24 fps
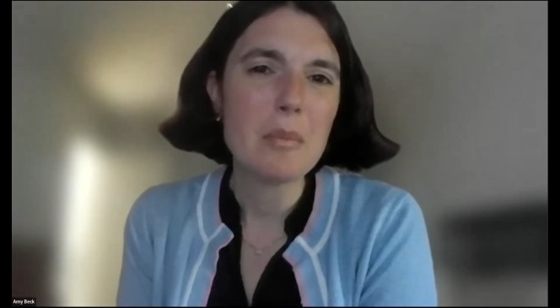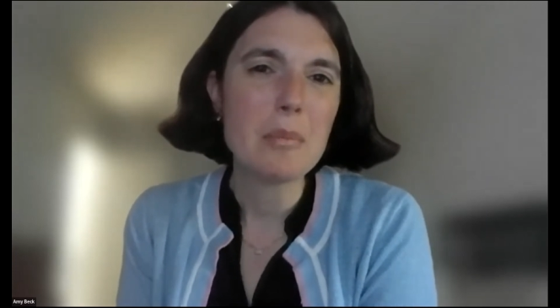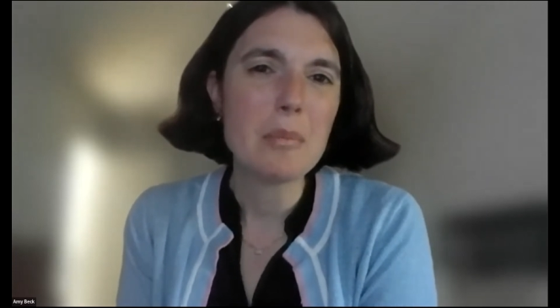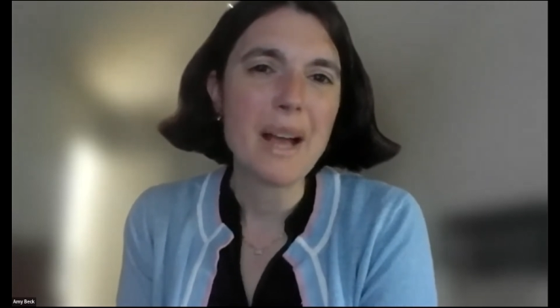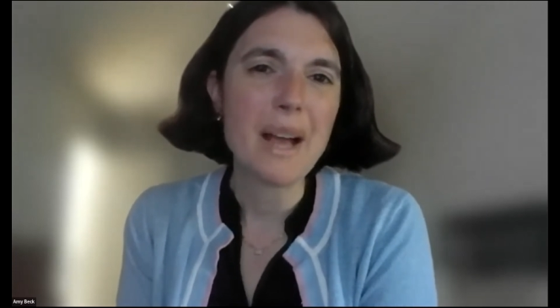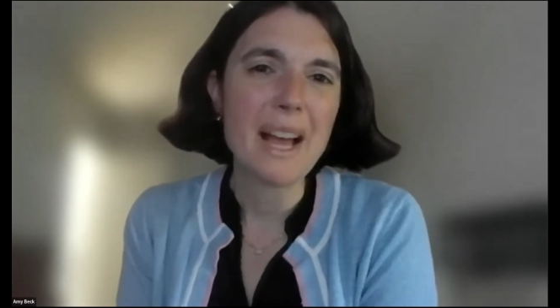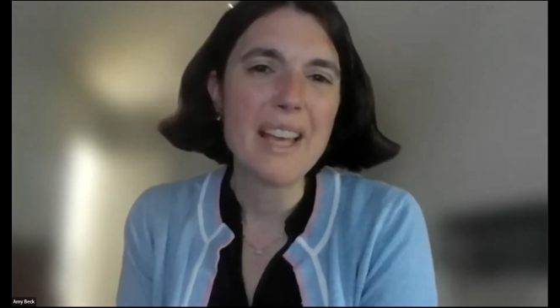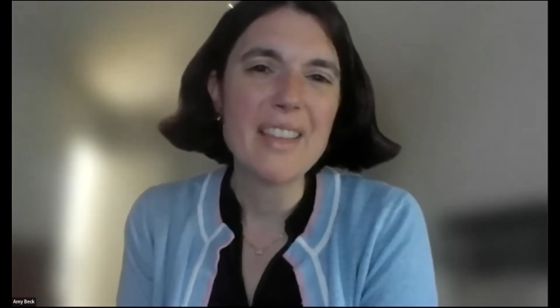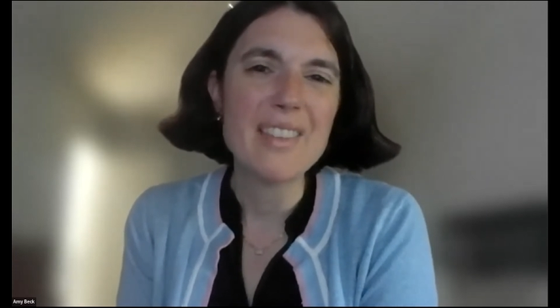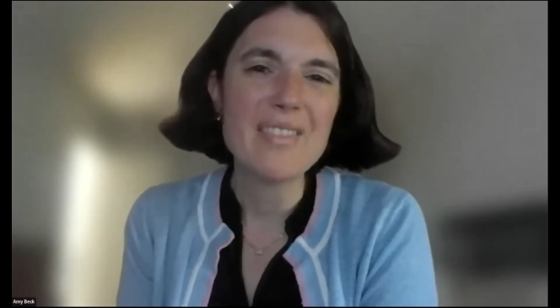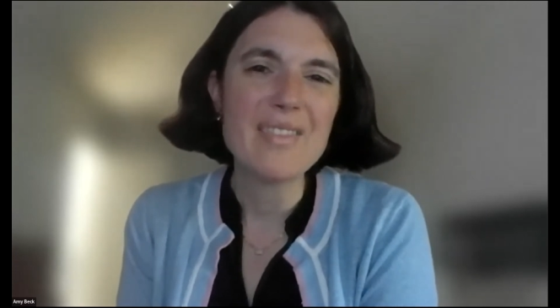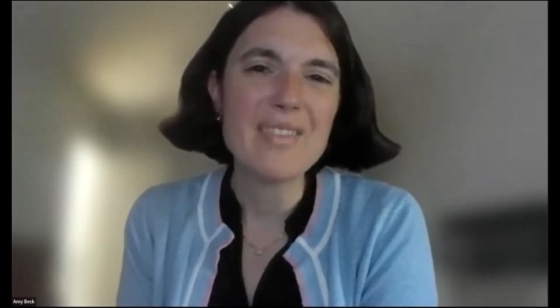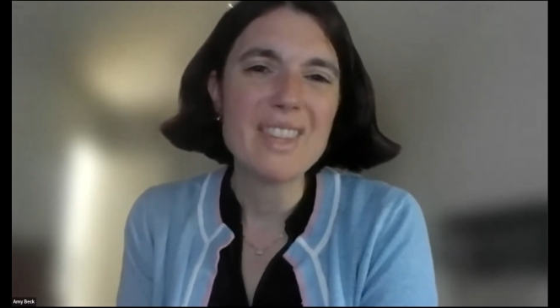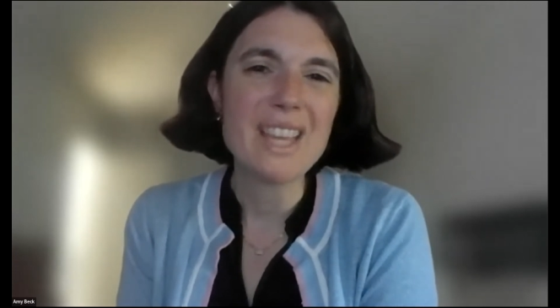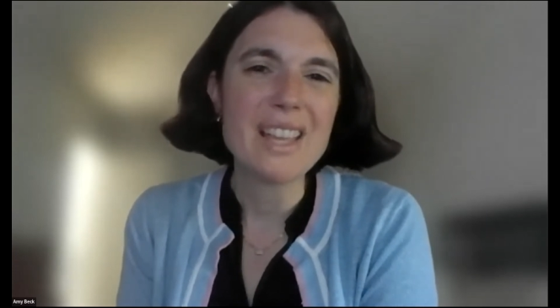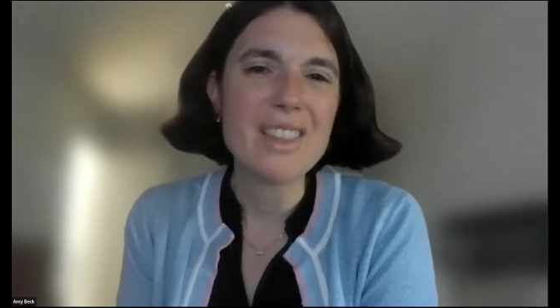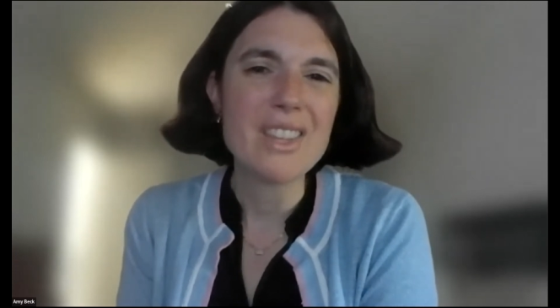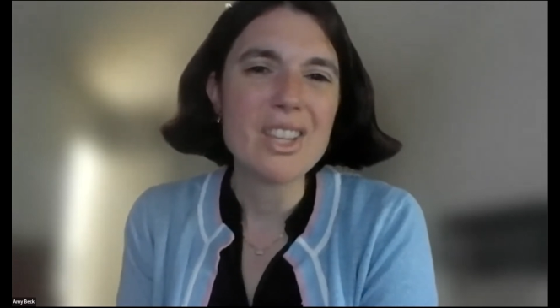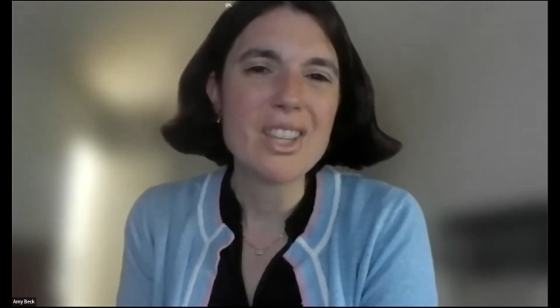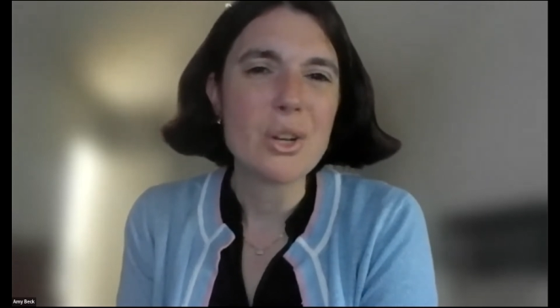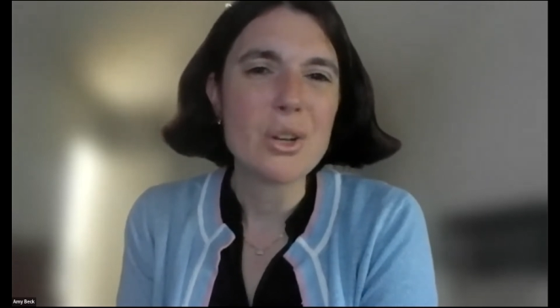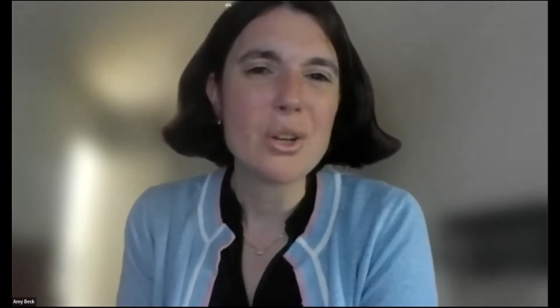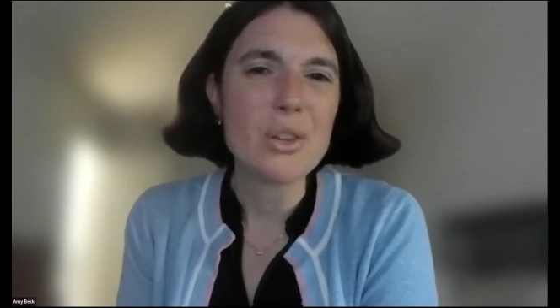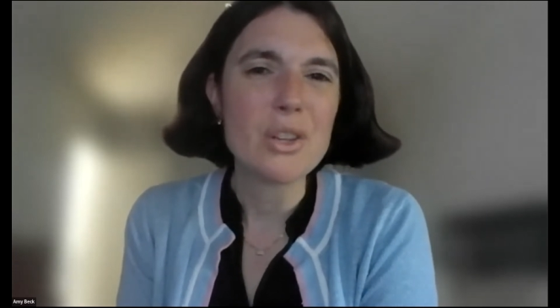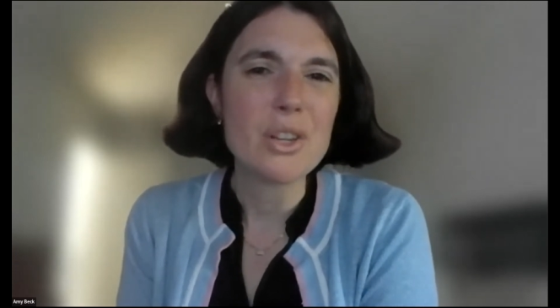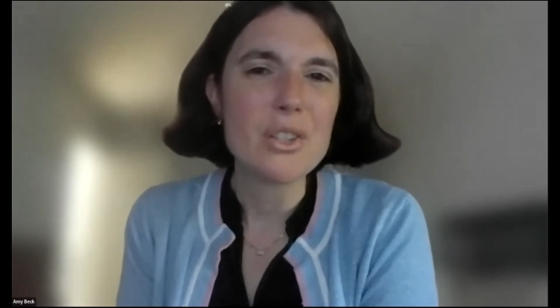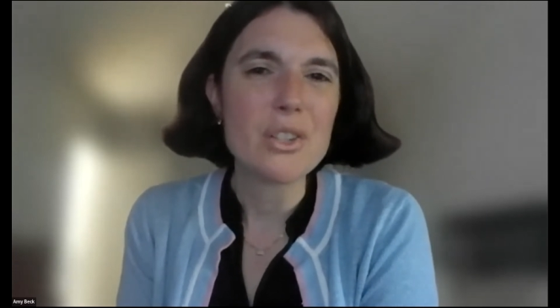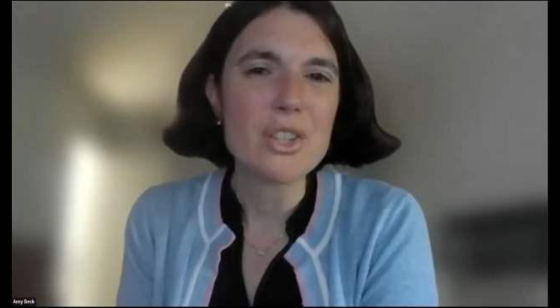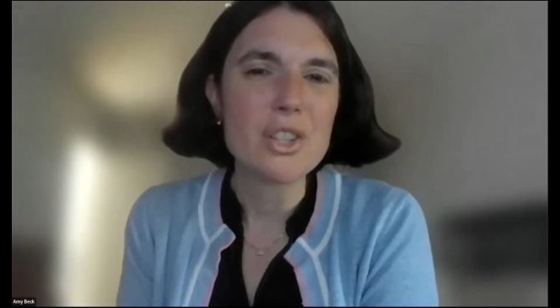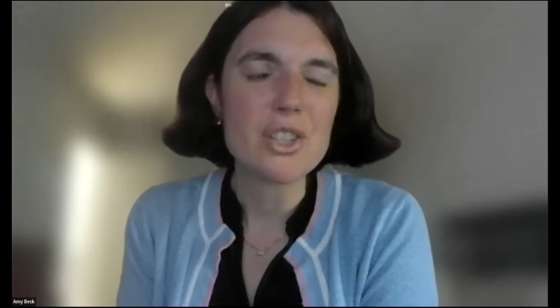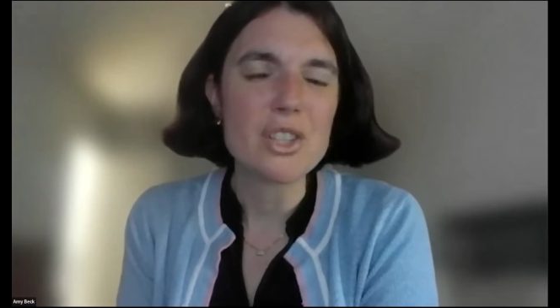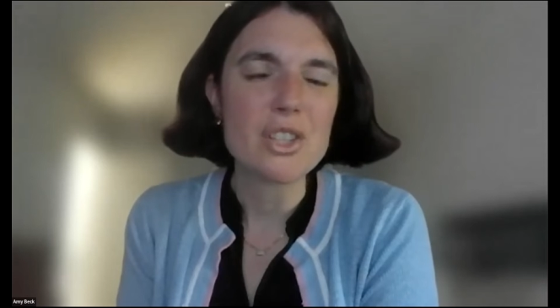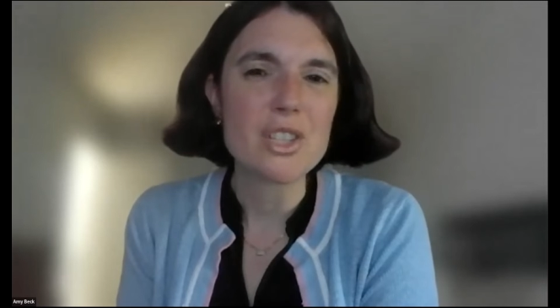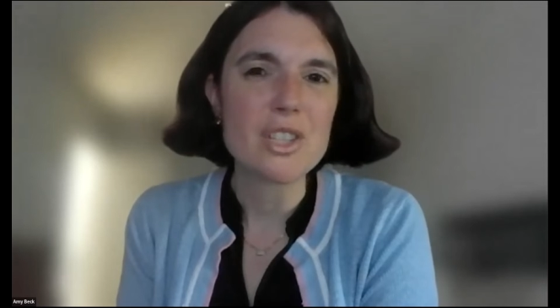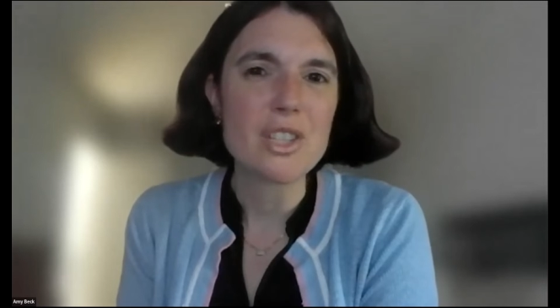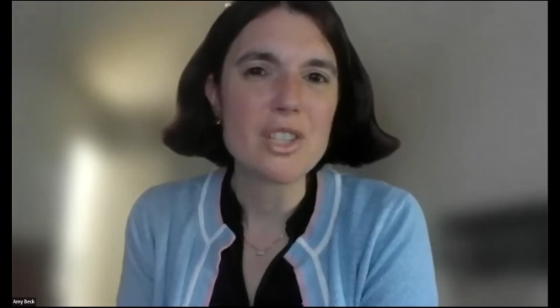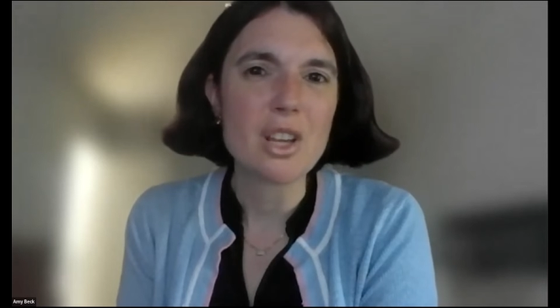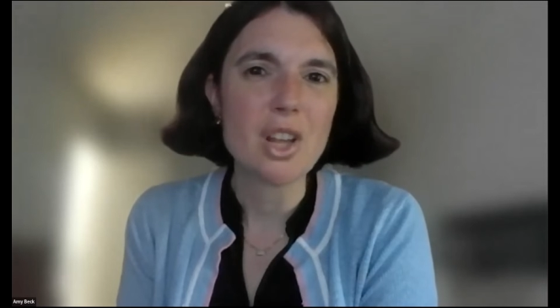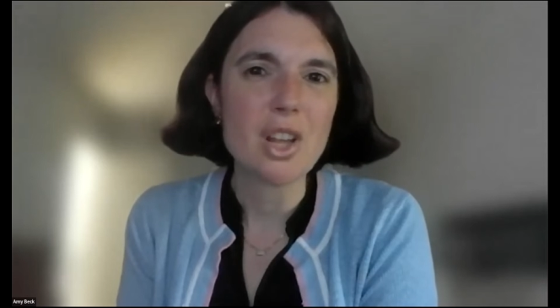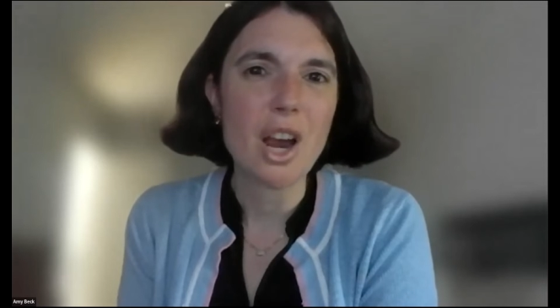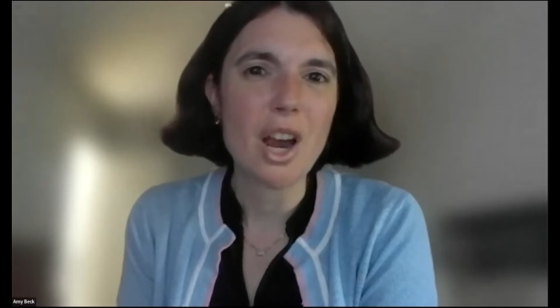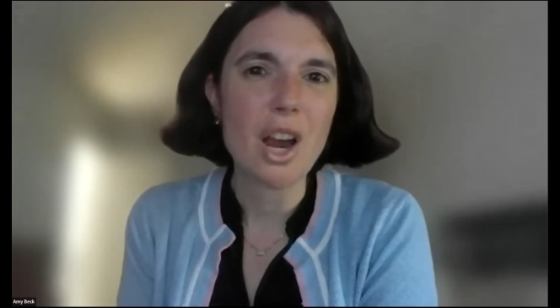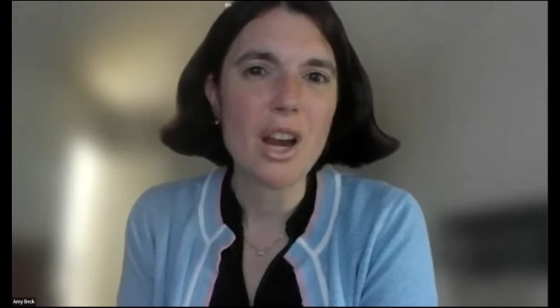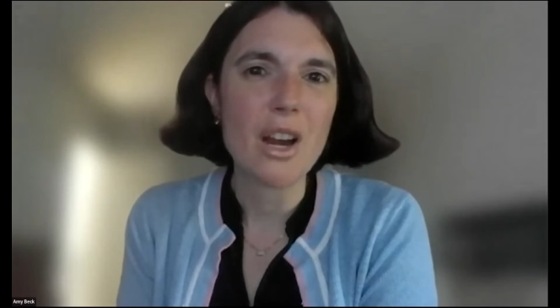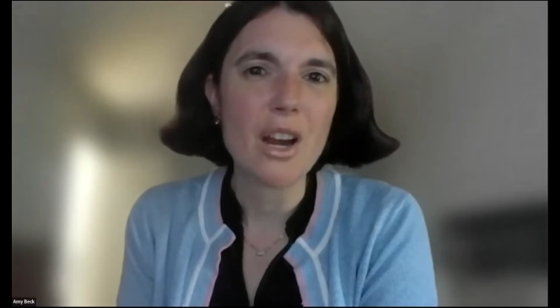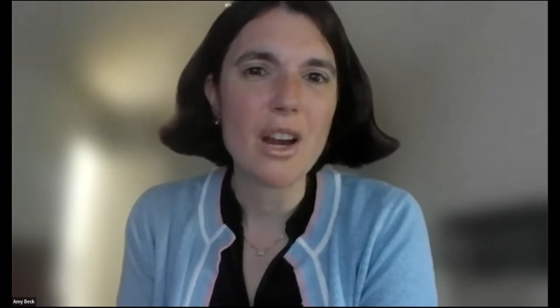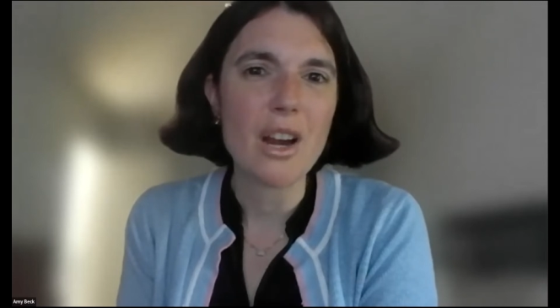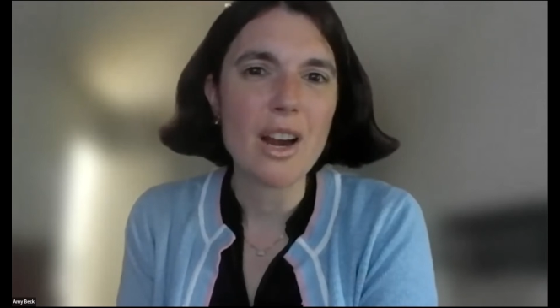But that, you know, there just still
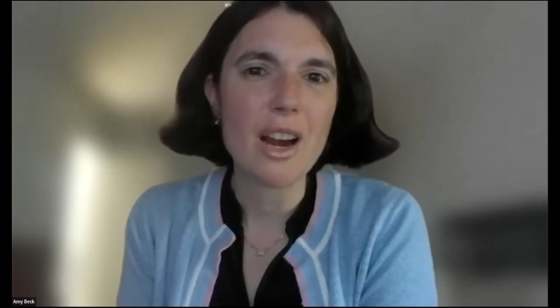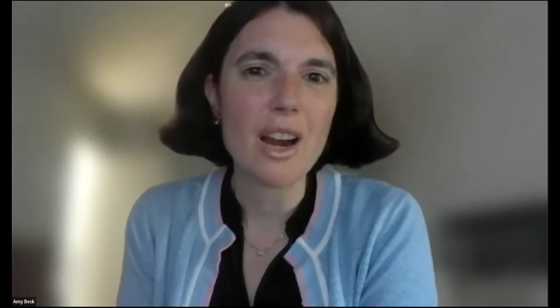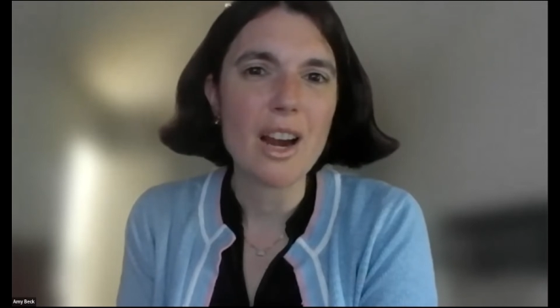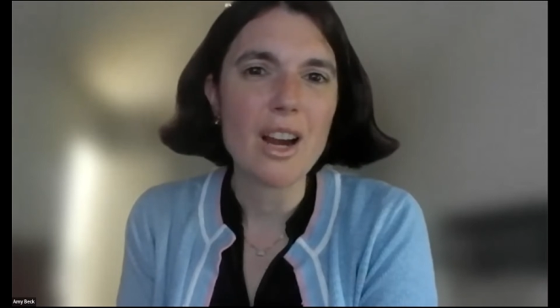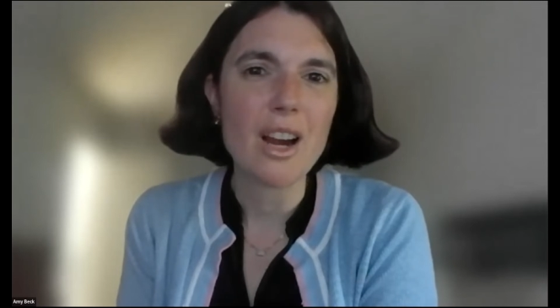are